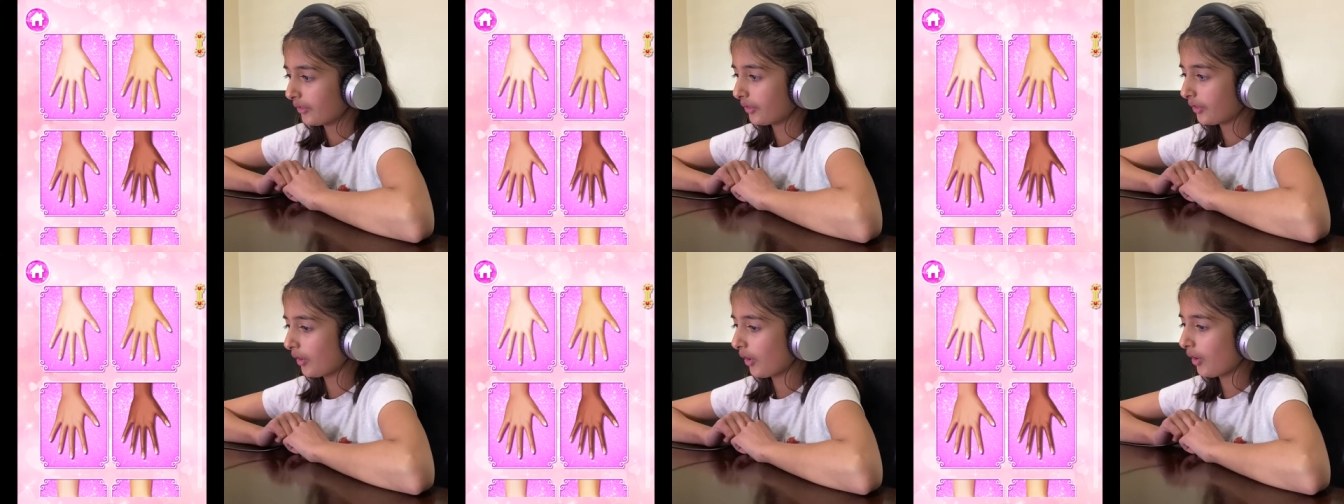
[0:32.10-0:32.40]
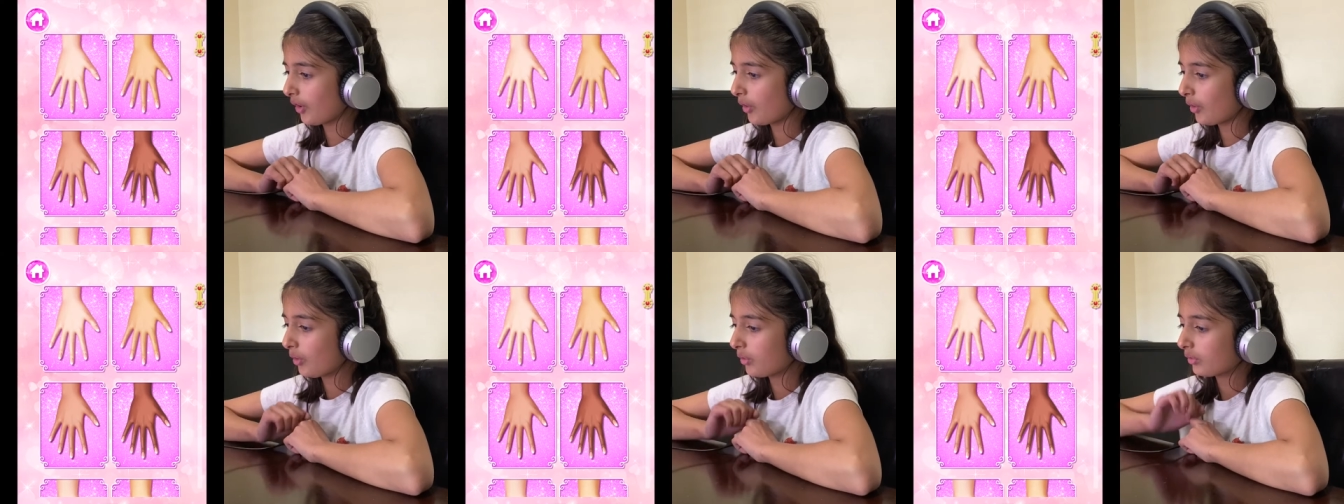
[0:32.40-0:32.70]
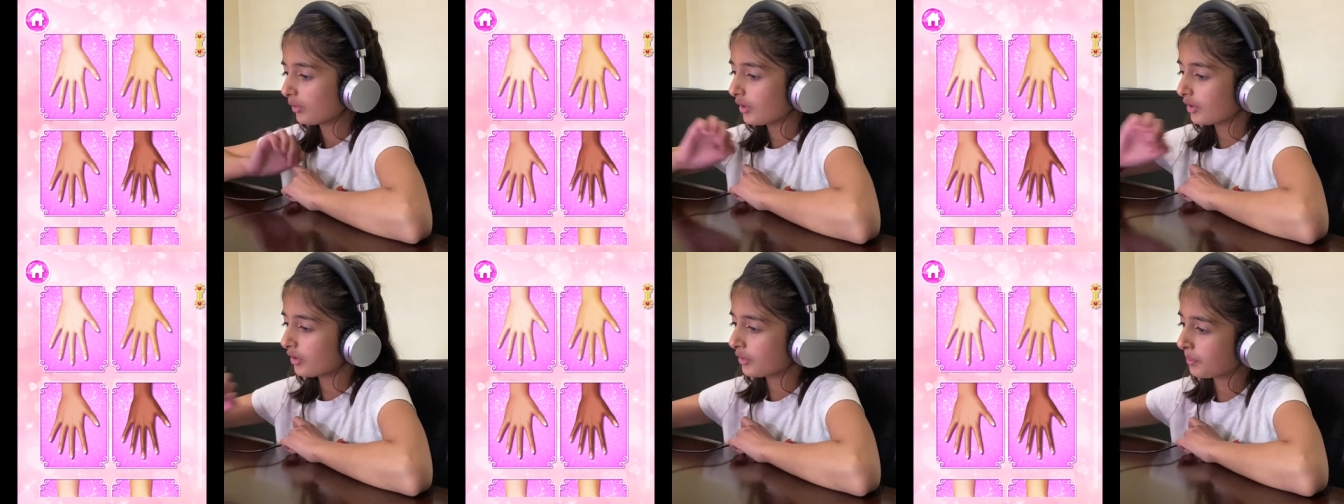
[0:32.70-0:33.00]

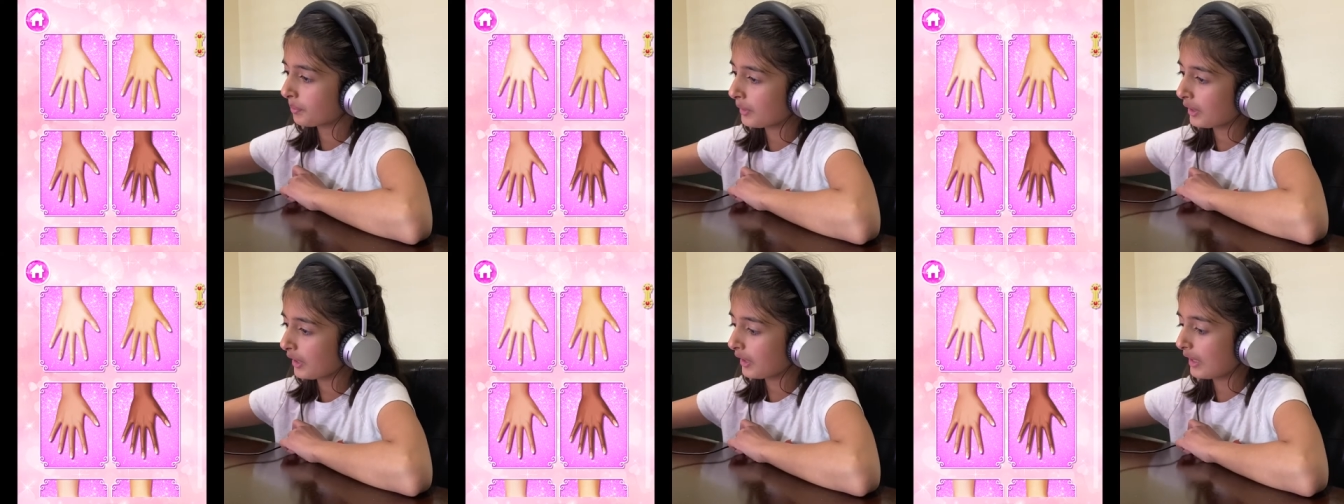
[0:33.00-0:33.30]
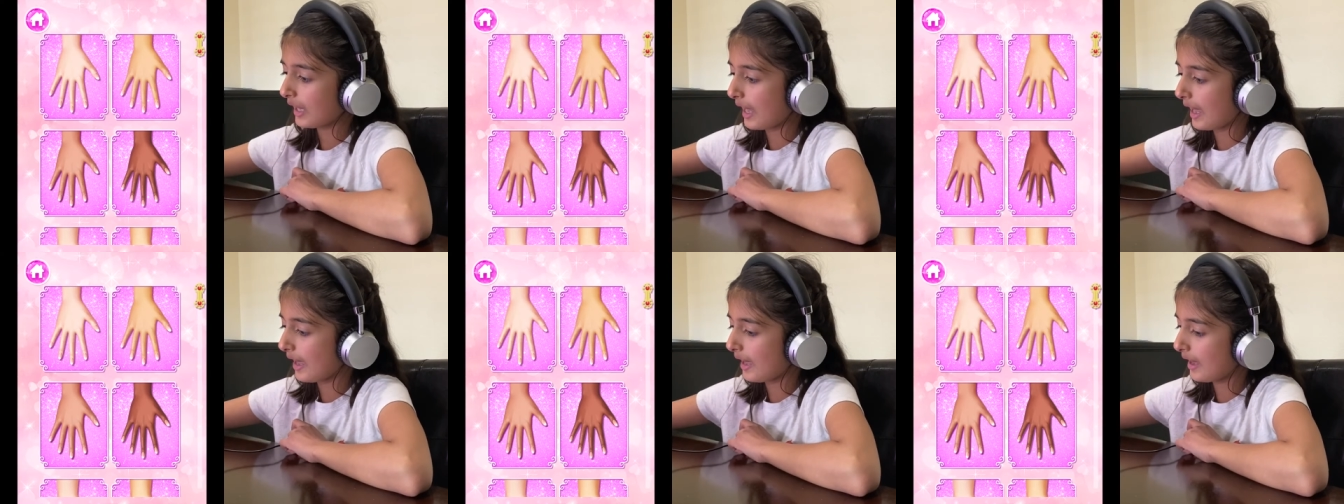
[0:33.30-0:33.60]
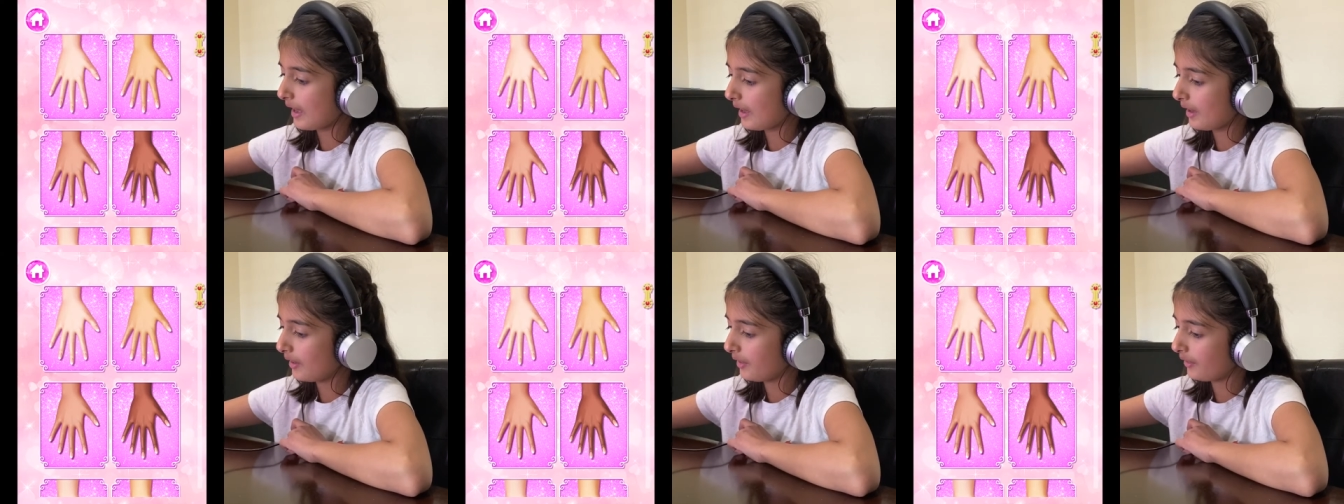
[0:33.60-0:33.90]
So let's pick a
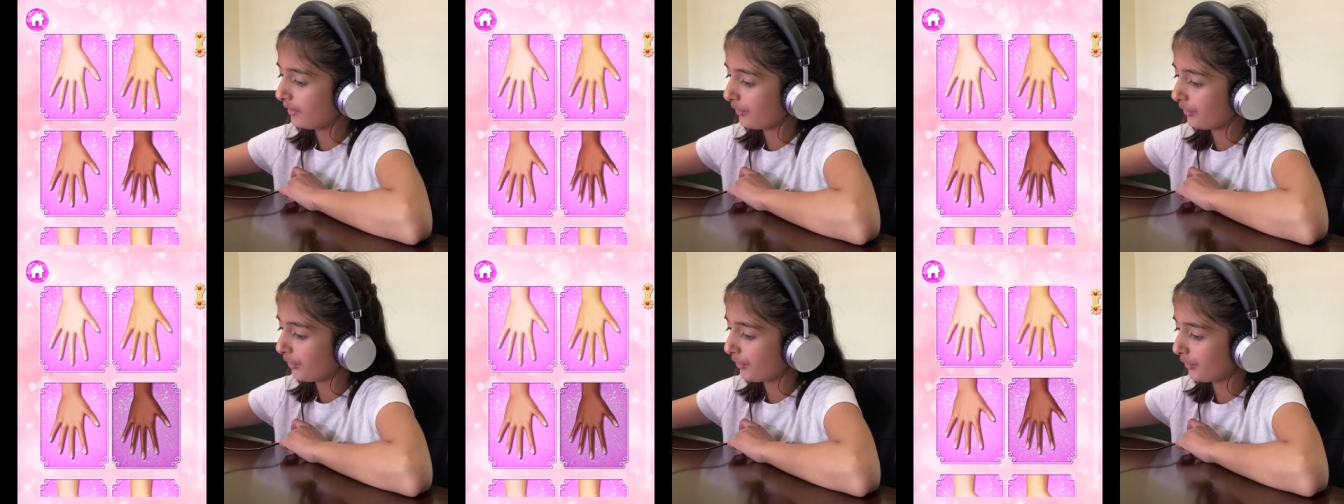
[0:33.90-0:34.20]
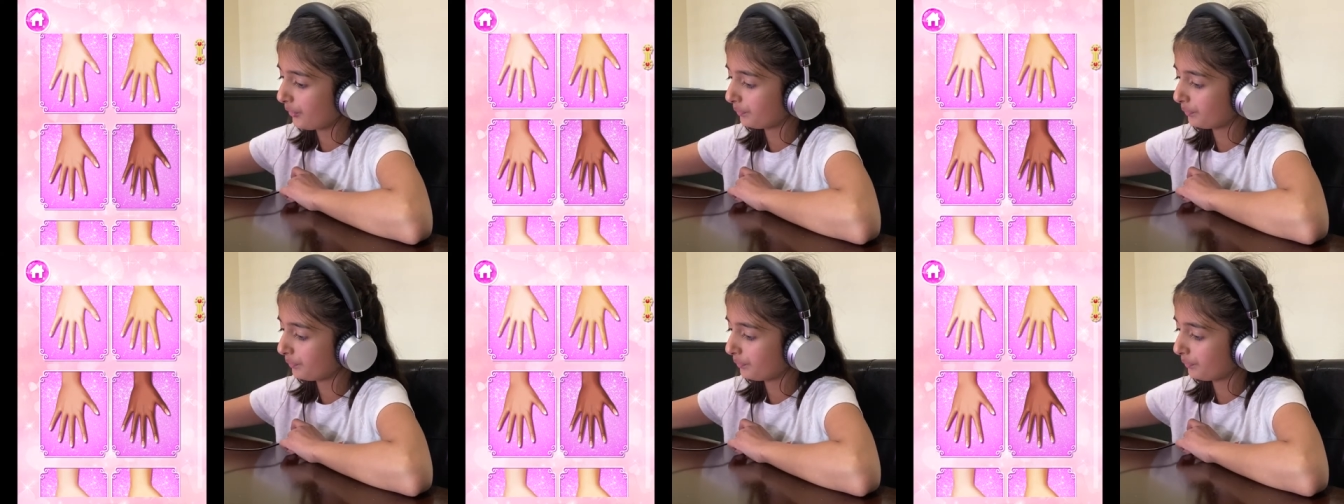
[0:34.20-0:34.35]
hand.